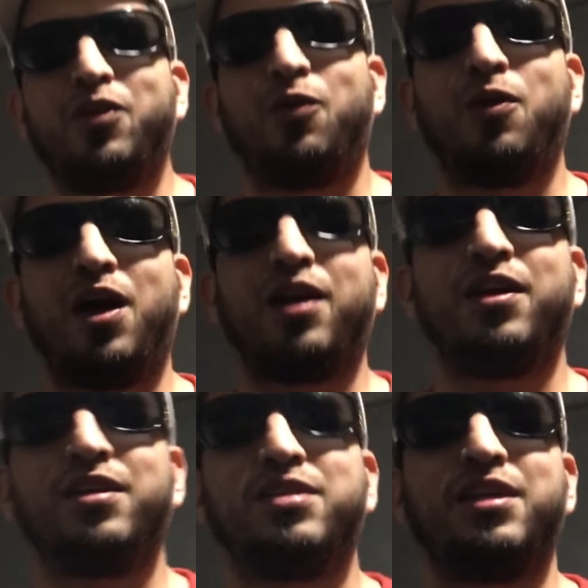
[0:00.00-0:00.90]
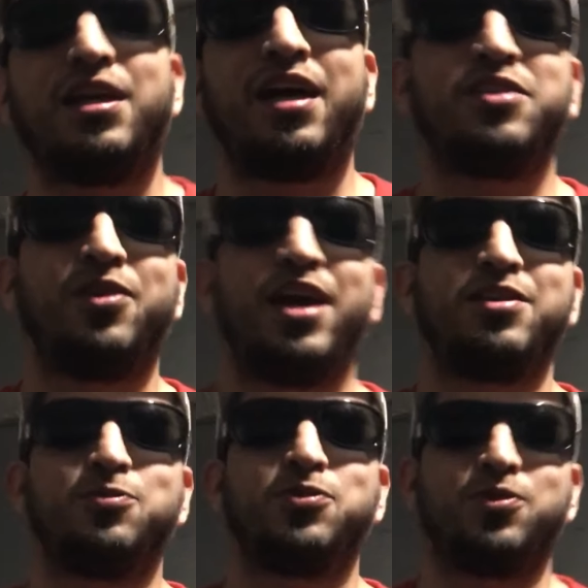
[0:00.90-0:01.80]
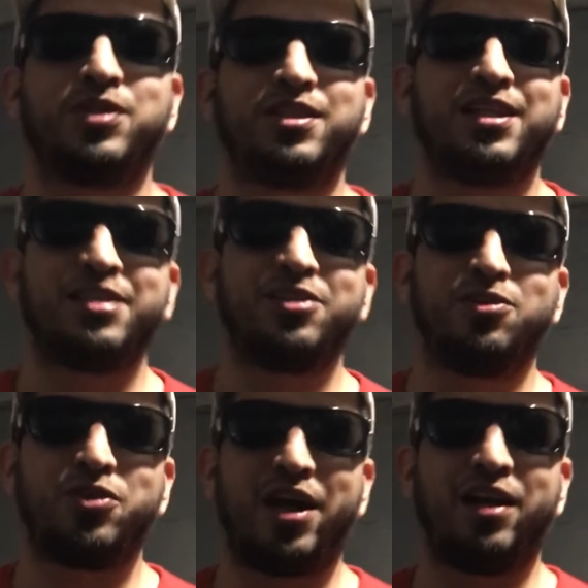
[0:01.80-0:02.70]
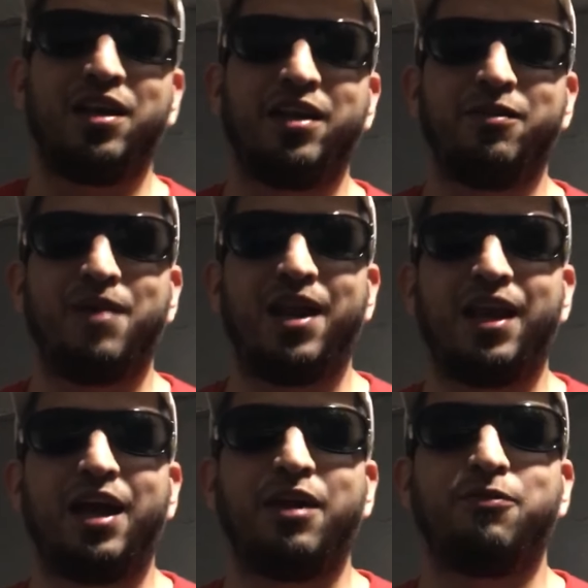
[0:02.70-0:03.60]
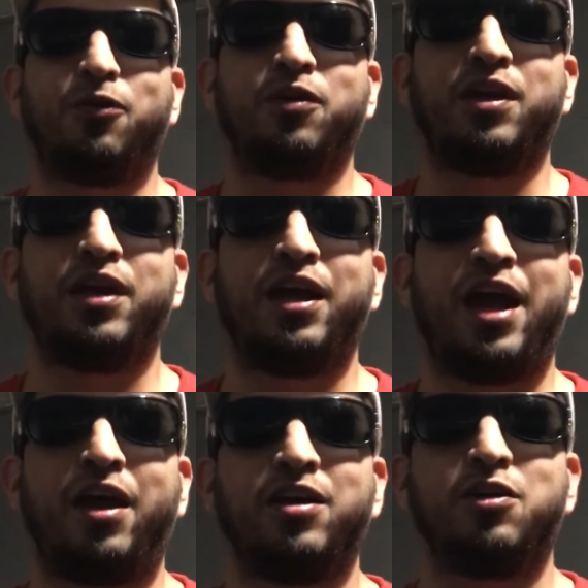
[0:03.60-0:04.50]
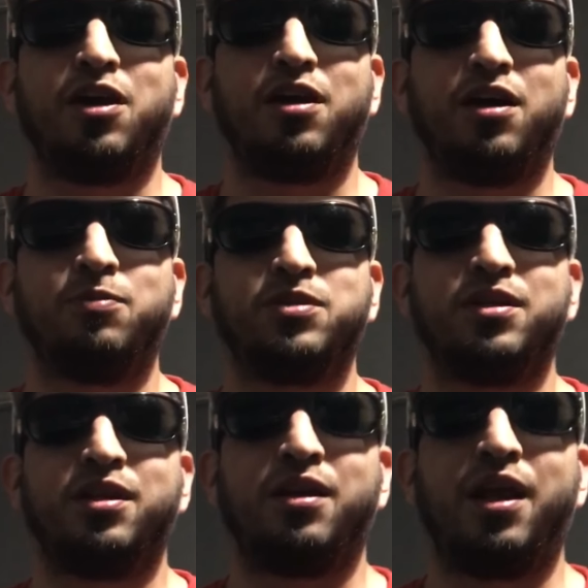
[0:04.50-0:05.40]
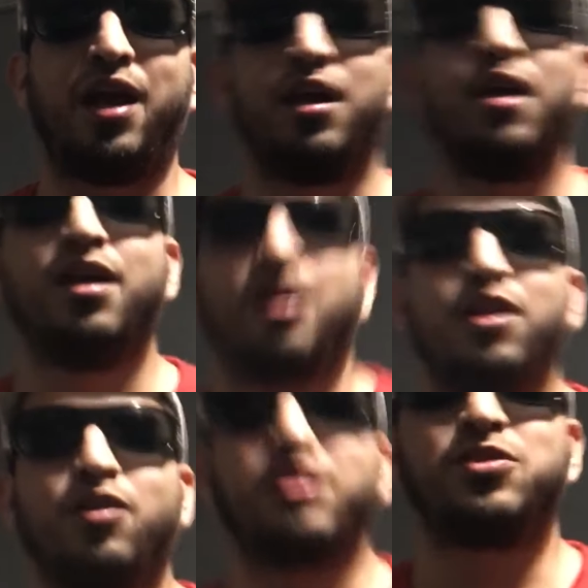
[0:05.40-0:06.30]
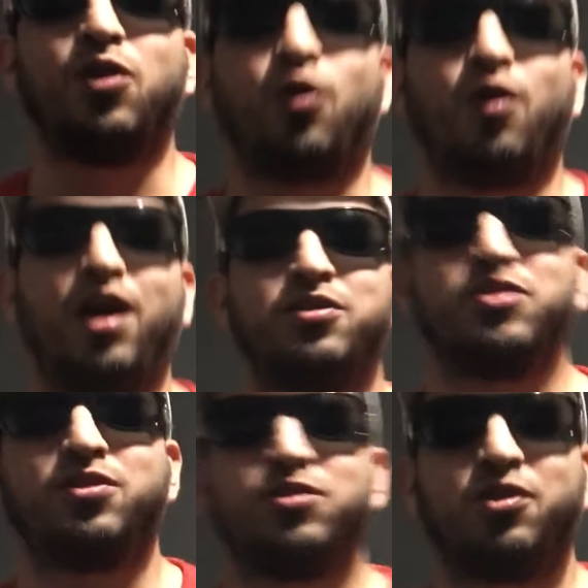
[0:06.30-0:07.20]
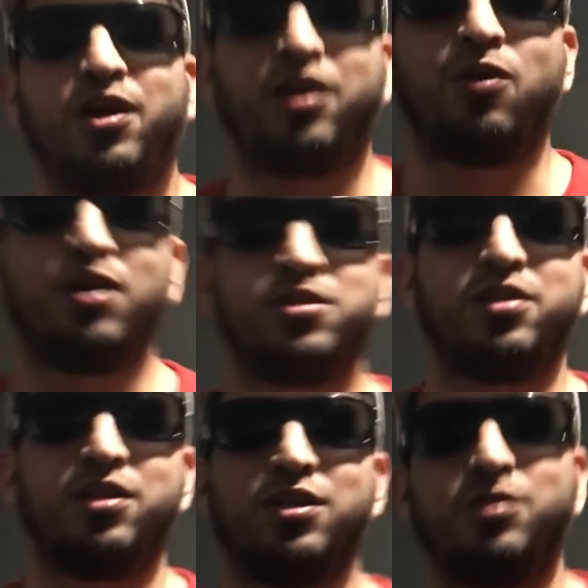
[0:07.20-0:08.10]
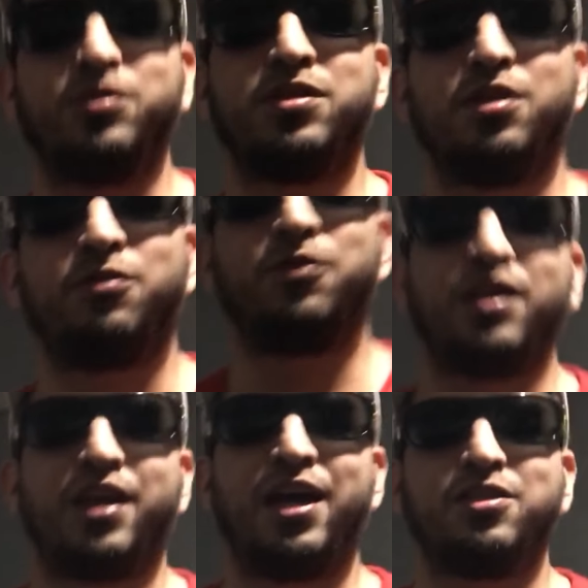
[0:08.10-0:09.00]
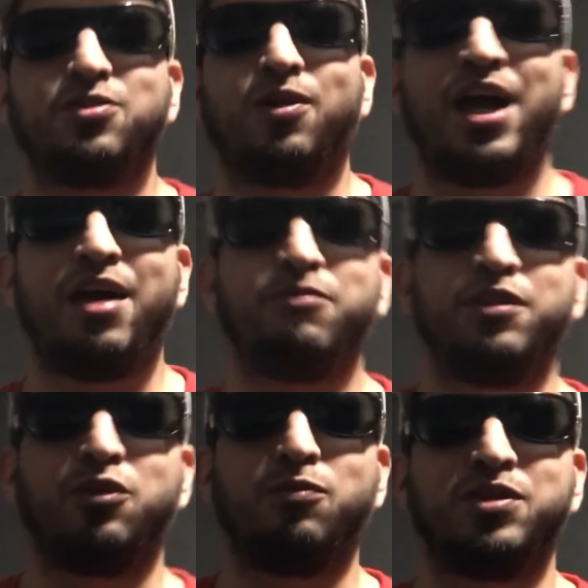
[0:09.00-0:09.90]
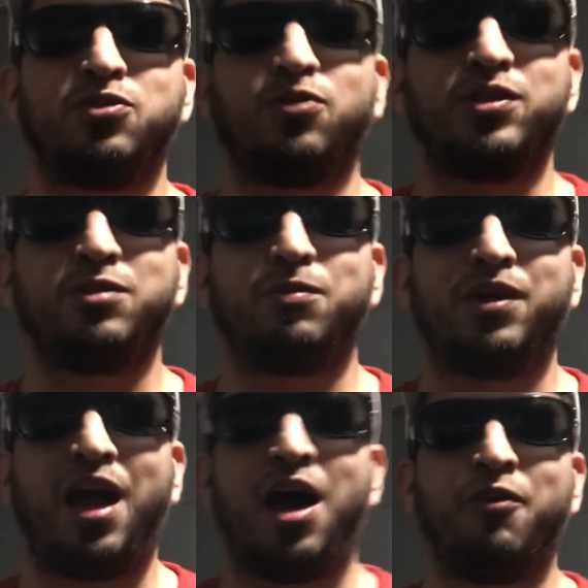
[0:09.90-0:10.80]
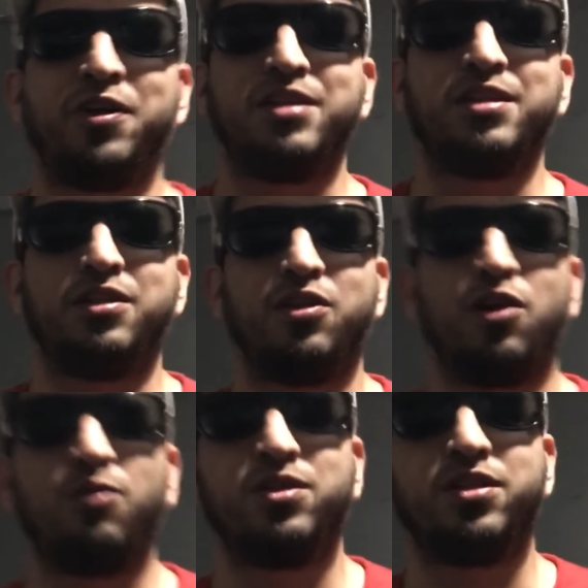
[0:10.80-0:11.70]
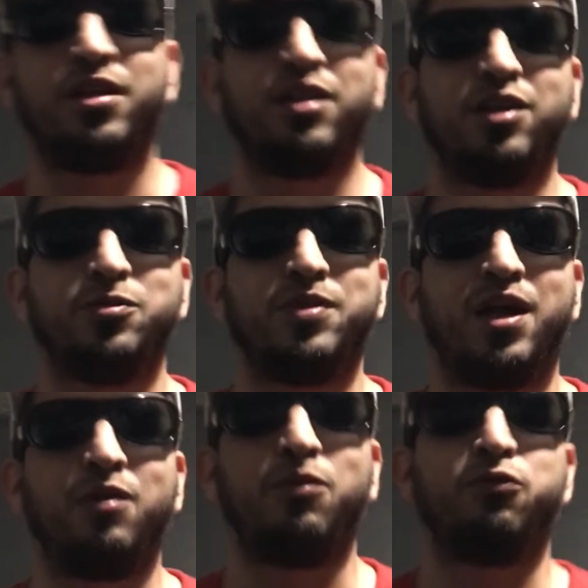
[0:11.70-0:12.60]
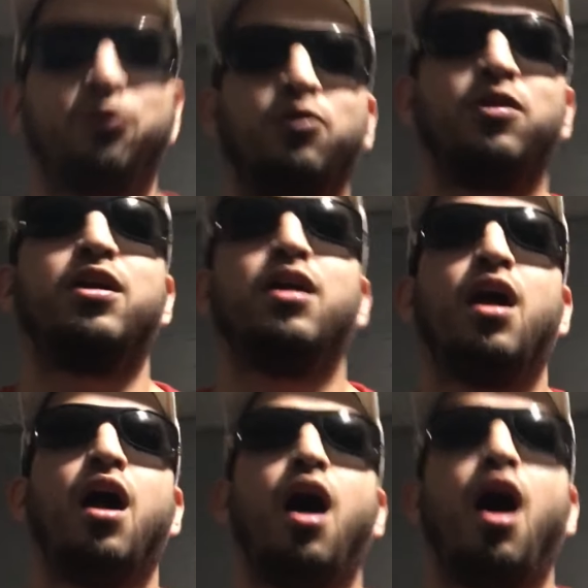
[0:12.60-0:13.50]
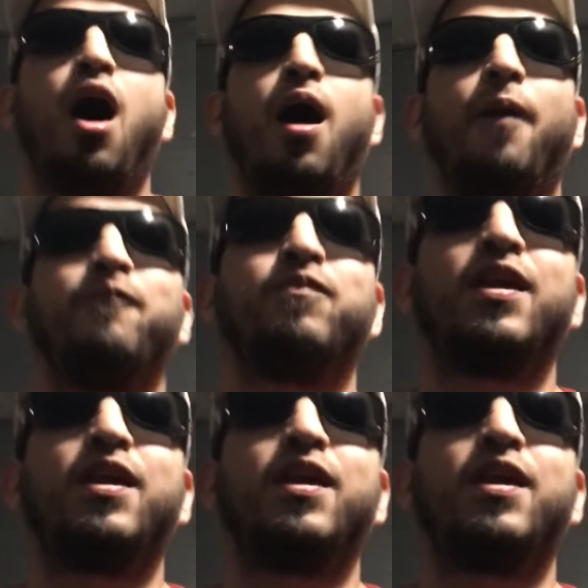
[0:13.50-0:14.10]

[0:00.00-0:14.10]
though I couldn't see, I still had some stories, because I still try to live my life, or up to the day, you know, I still go out, still try to go out to the clubs and stuff like that. So I have little bit stories about how is it, you know, going to the clubs now and before. One